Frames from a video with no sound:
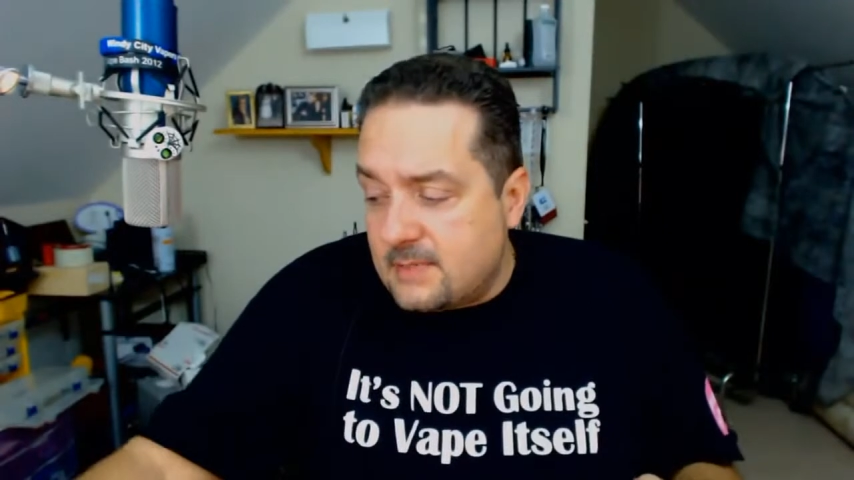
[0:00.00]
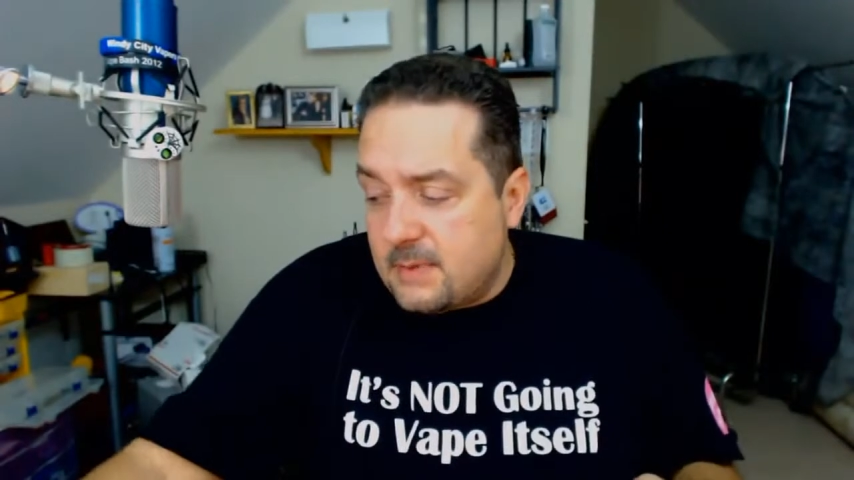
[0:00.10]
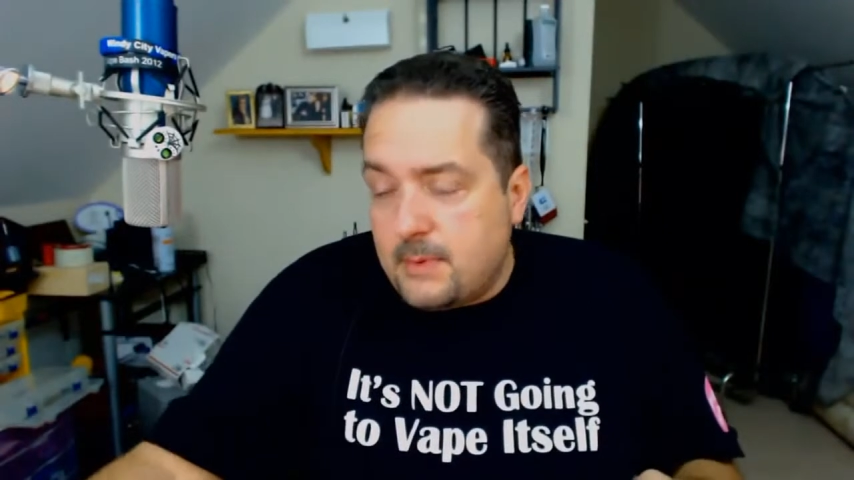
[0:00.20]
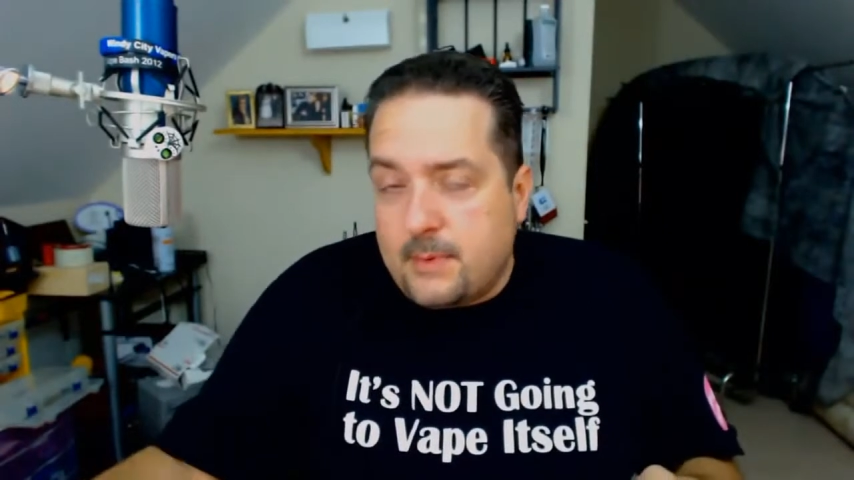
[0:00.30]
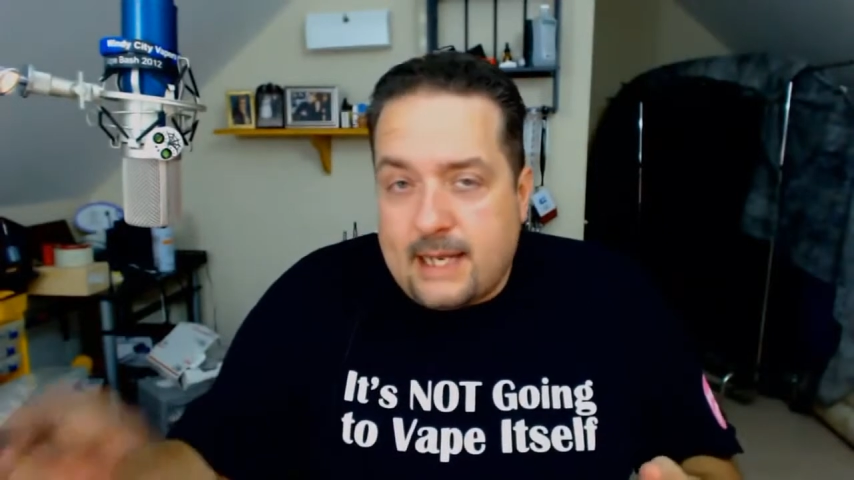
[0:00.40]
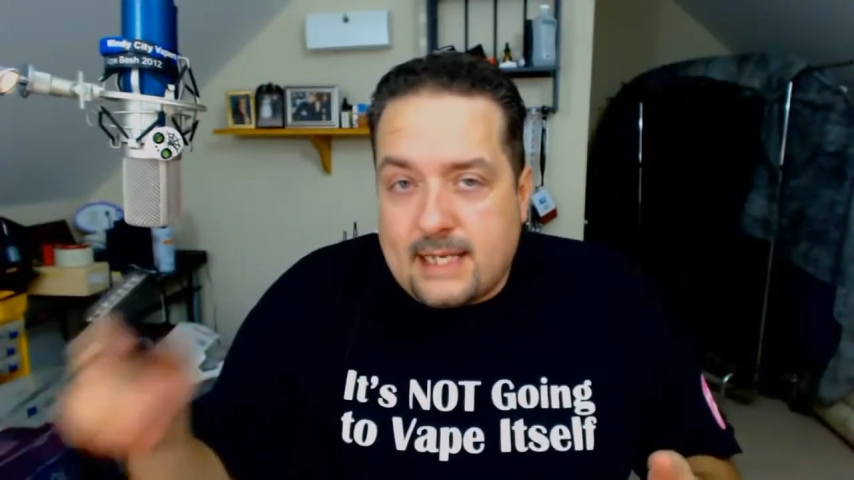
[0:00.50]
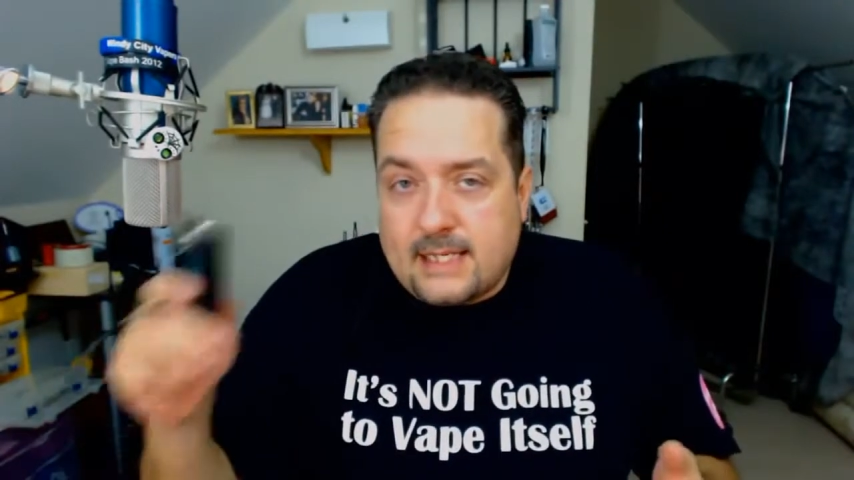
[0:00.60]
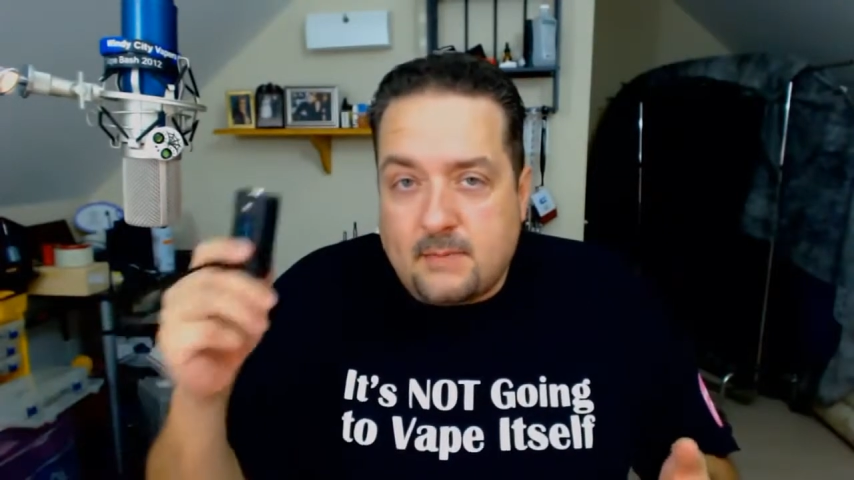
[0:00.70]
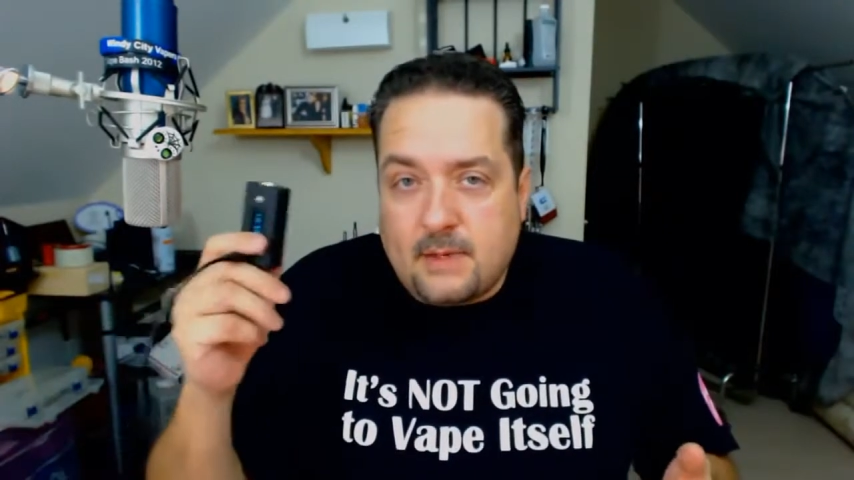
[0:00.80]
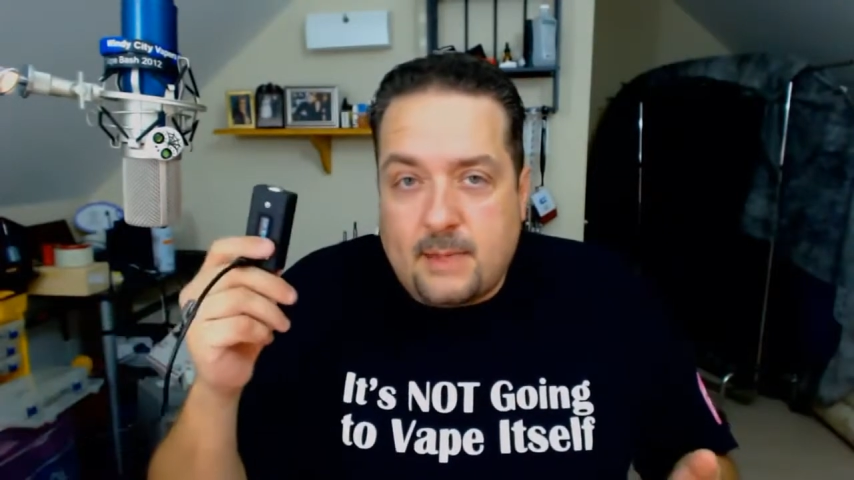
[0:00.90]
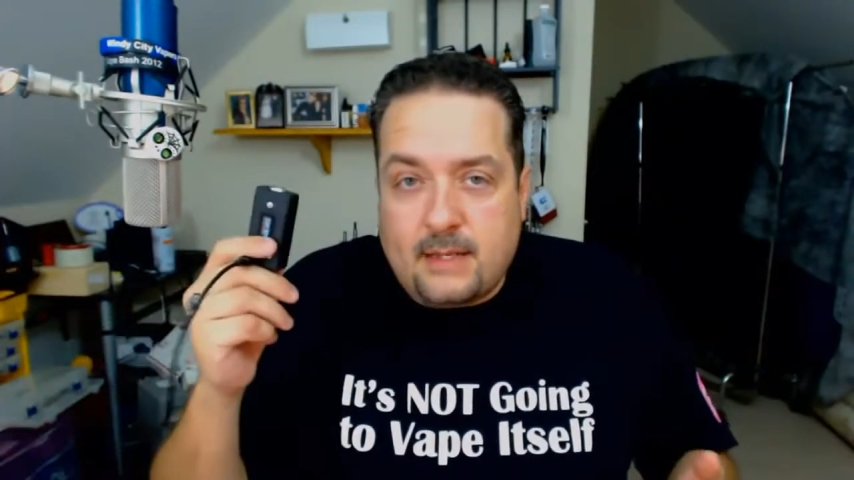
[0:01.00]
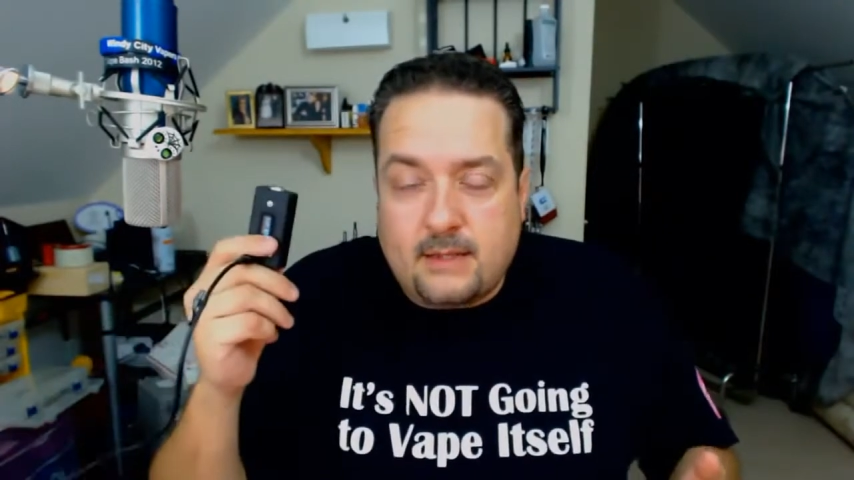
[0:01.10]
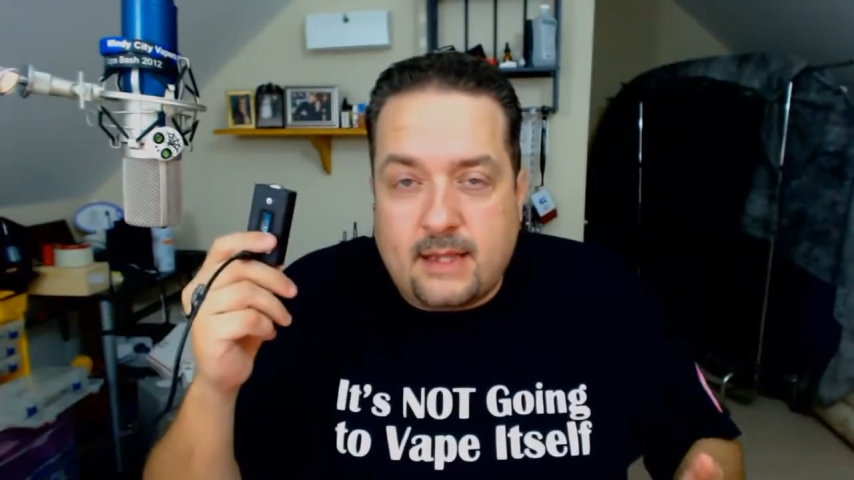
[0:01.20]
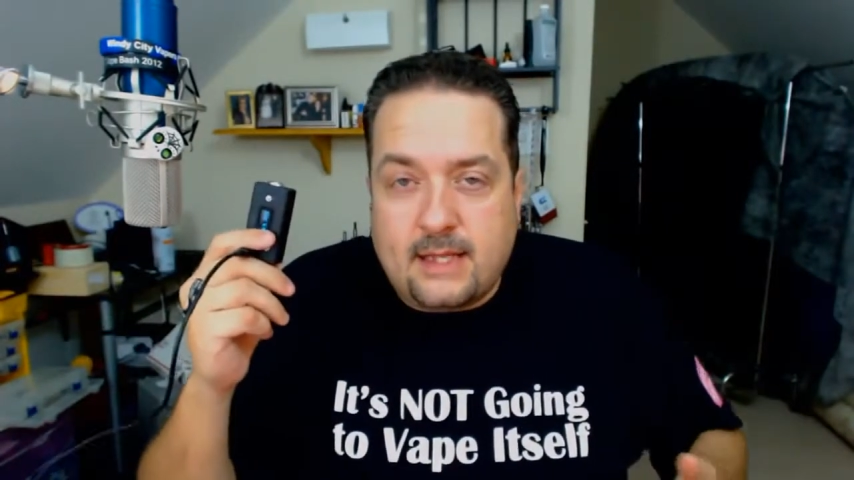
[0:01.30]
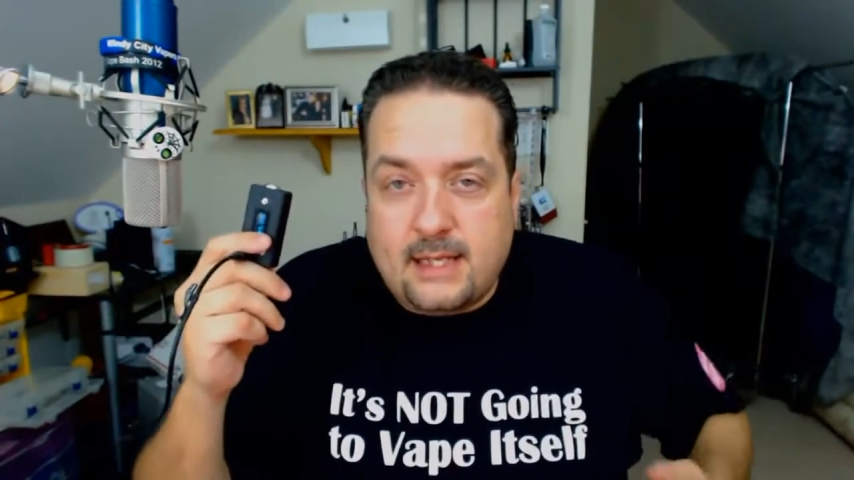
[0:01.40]
people have been asking me about
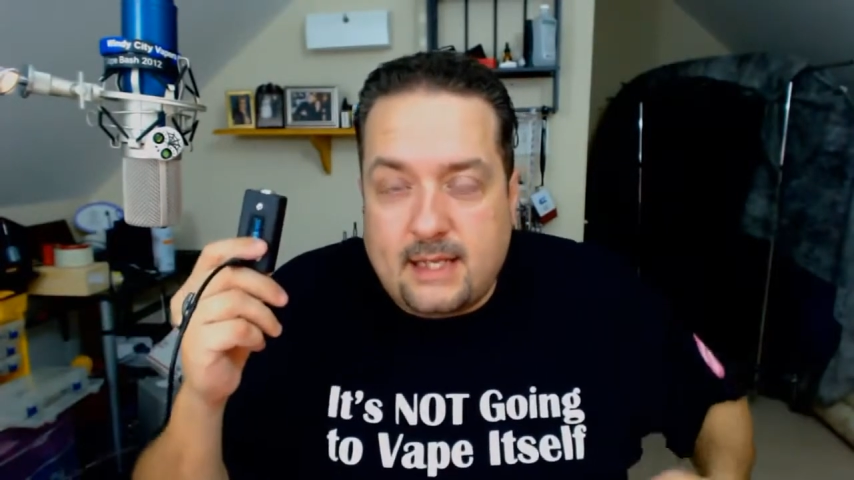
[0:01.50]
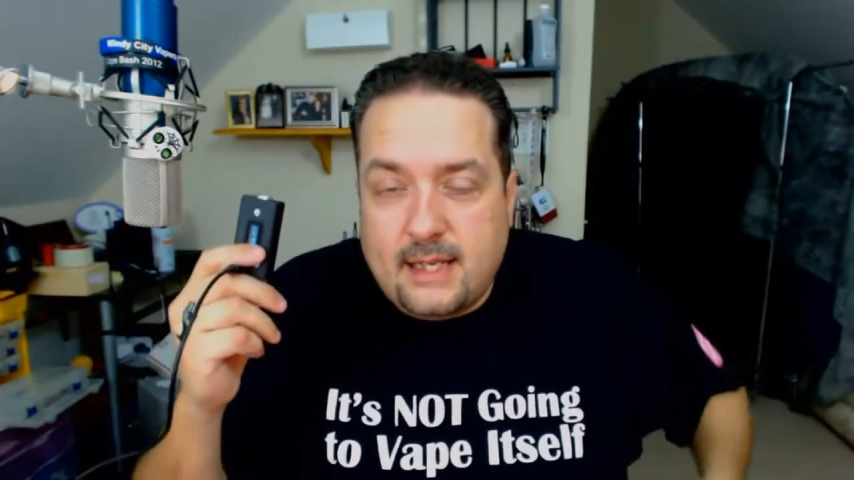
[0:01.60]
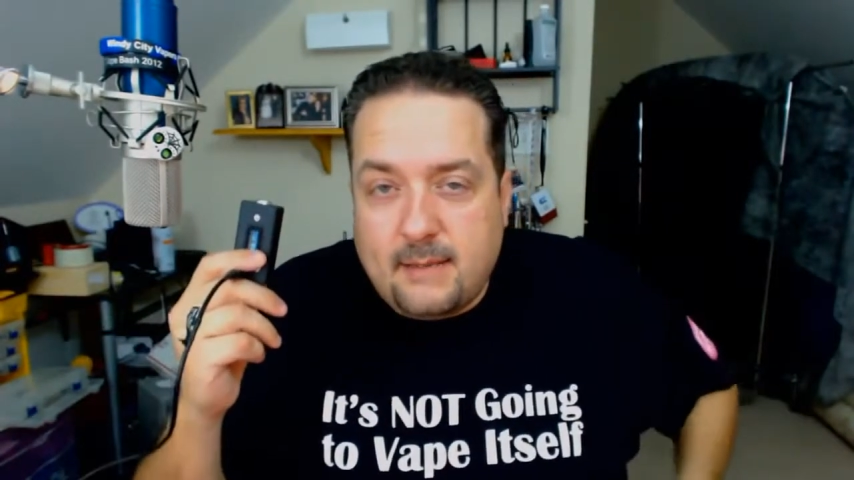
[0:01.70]
the